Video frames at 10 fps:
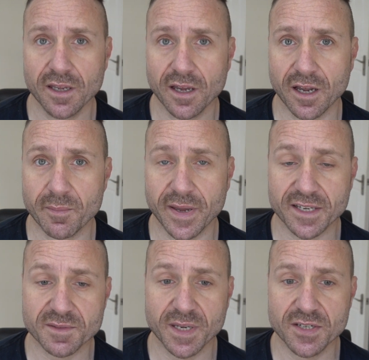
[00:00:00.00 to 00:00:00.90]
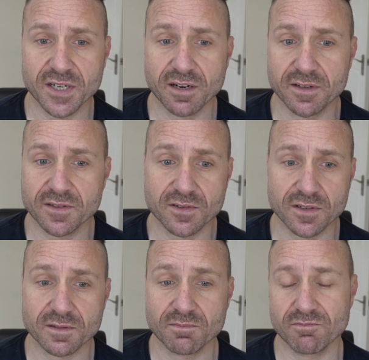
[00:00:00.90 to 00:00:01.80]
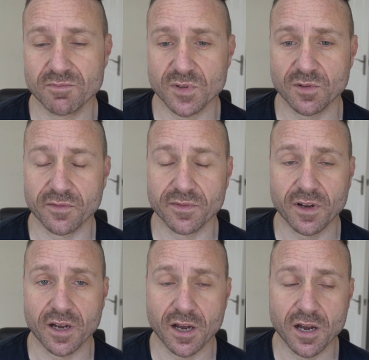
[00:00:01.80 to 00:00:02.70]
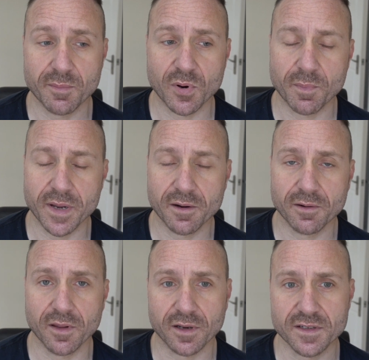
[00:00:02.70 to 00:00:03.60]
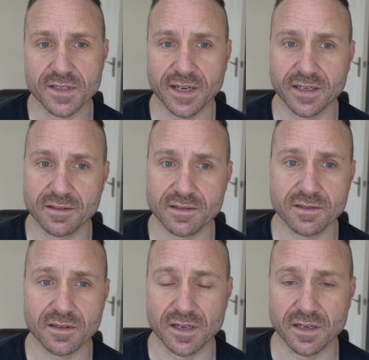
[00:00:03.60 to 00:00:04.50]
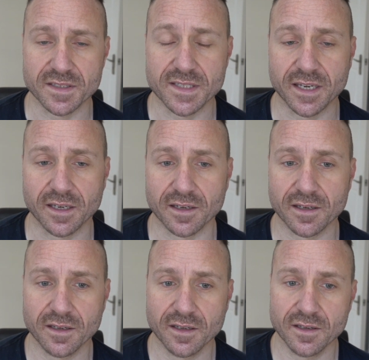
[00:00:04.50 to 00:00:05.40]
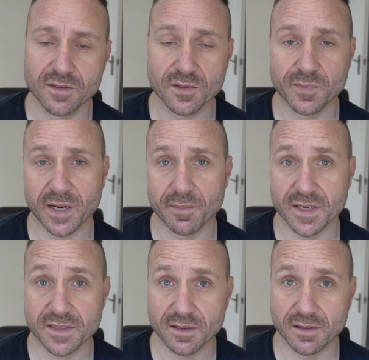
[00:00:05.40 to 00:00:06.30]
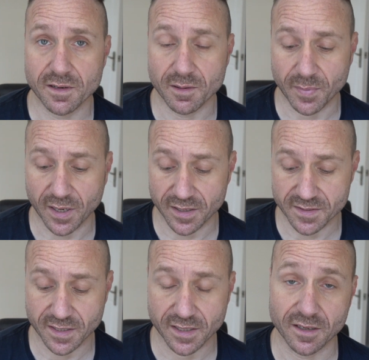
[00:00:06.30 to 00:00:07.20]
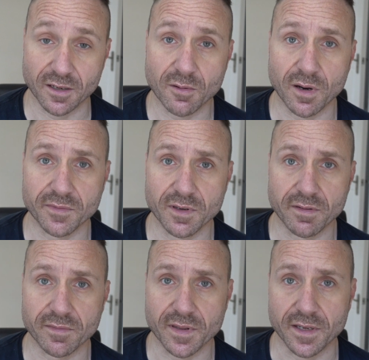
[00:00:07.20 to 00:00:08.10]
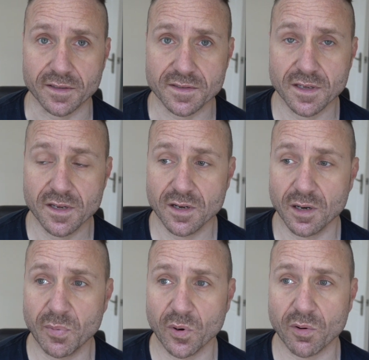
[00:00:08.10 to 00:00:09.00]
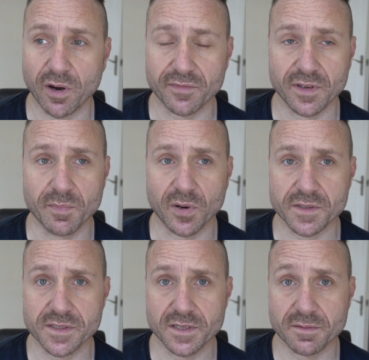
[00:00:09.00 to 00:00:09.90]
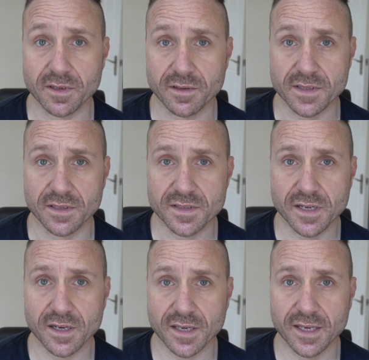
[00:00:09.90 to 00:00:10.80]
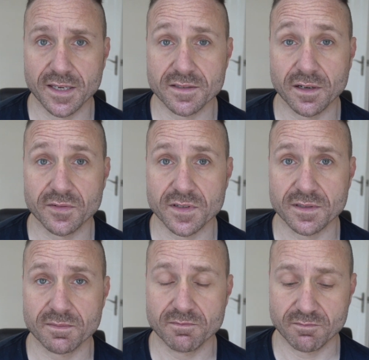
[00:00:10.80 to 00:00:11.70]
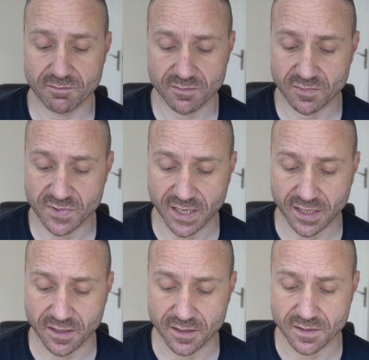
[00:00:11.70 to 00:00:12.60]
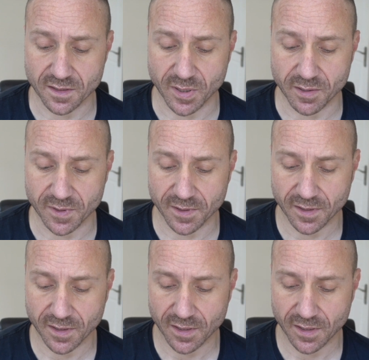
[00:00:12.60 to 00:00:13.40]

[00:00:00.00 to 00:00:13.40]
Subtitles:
Expecia is just sort of a herbal pill that contains zinc, saw palmetto and biotin and quite a few other things. I bought quite a few boxes when I was in Turkey, so I've just taken those at the moment.